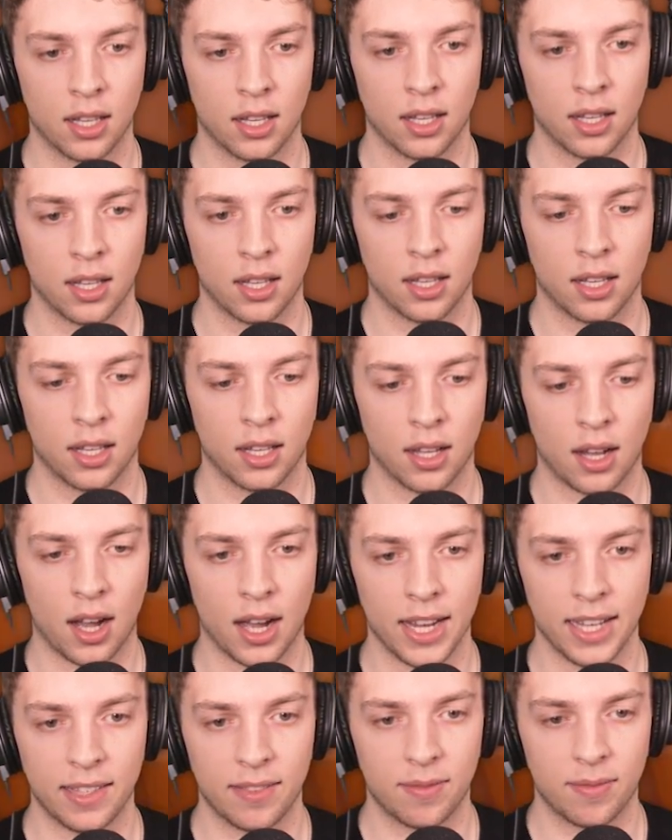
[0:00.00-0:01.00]
Can we let go?
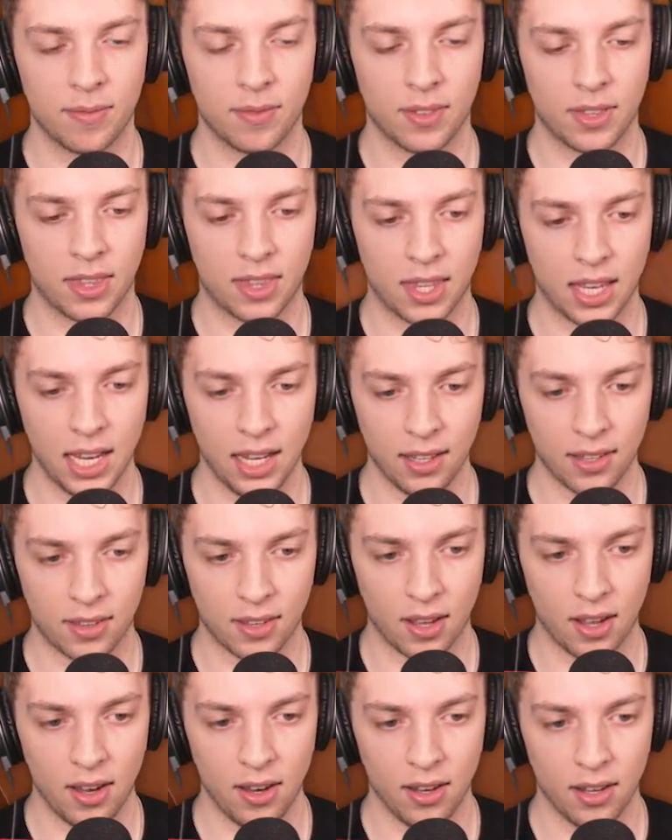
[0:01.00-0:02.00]
I Can we, think I'm,
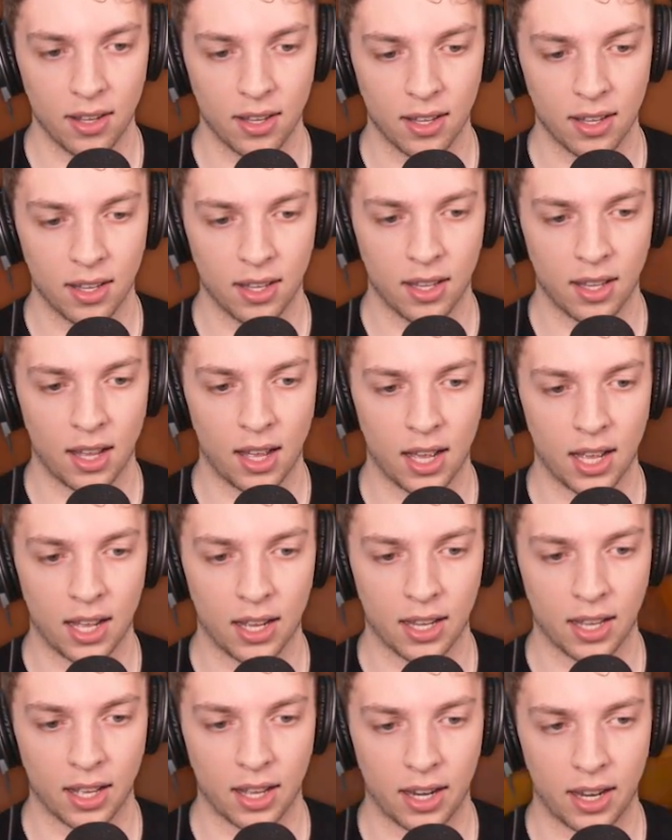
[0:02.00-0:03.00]
so. I'm too scared to let go.
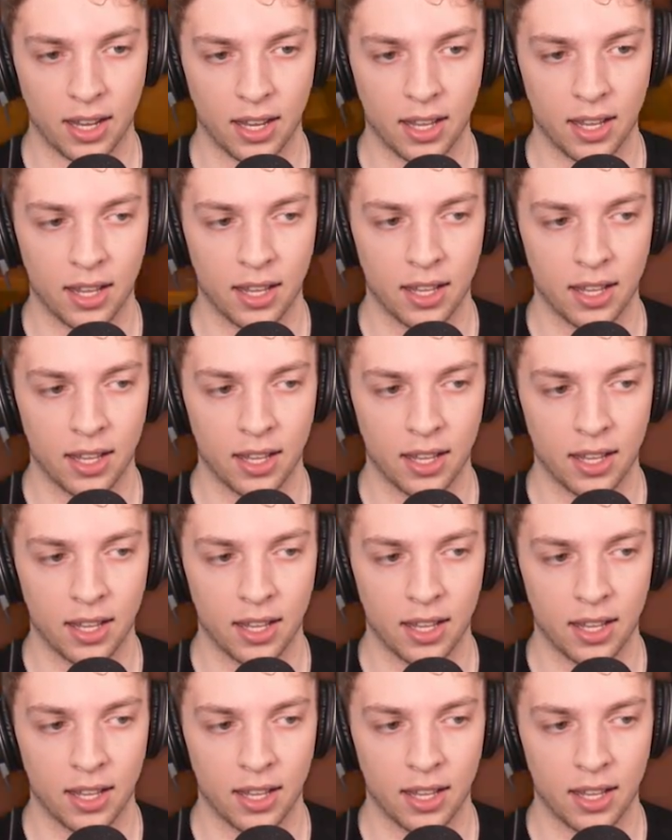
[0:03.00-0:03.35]
I, I got it.